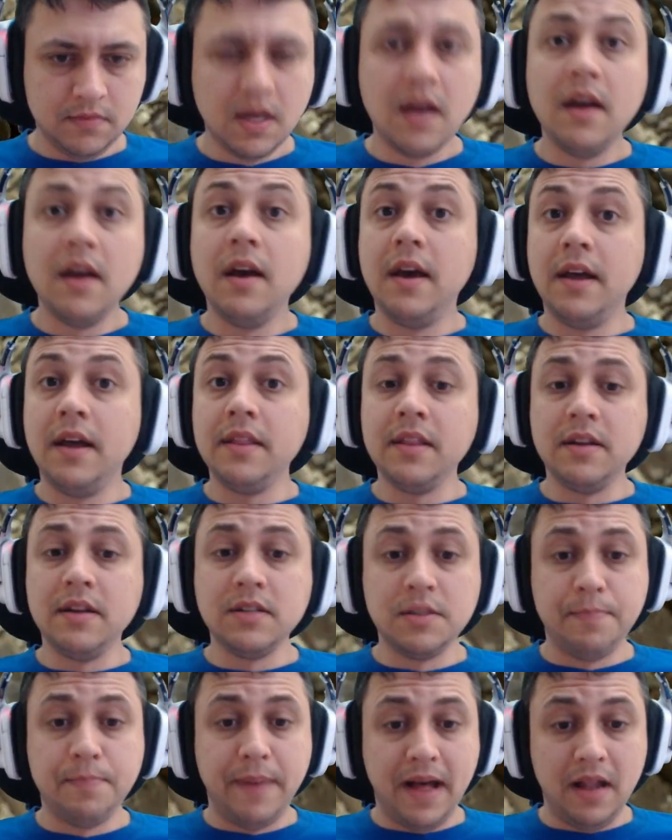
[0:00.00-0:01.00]
And
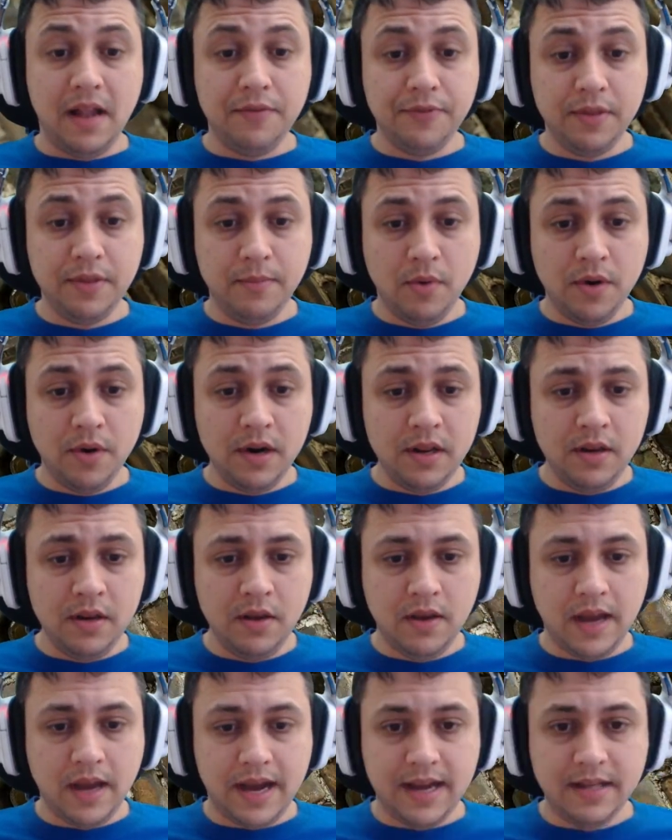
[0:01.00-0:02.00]
there's the bell for the morning,
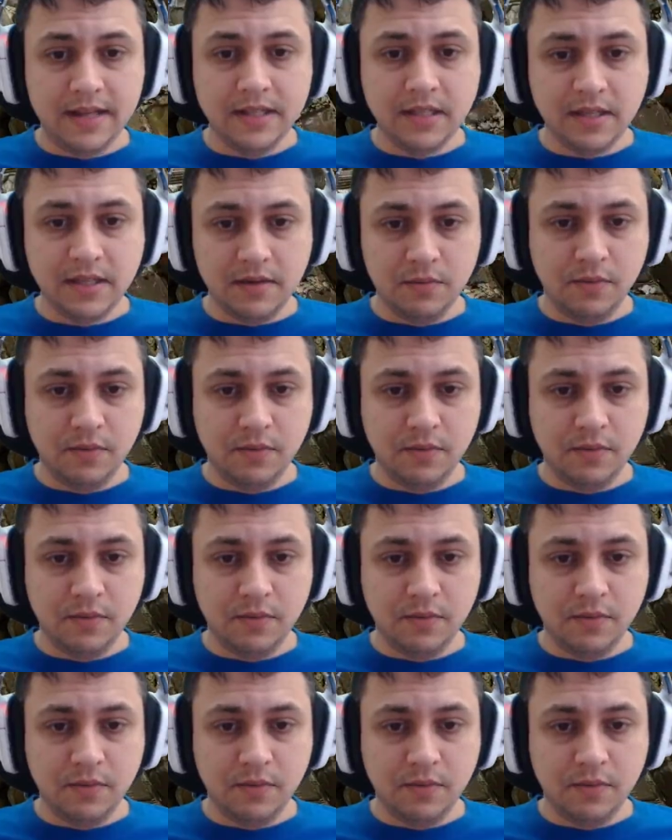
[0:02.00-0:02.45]
you guys.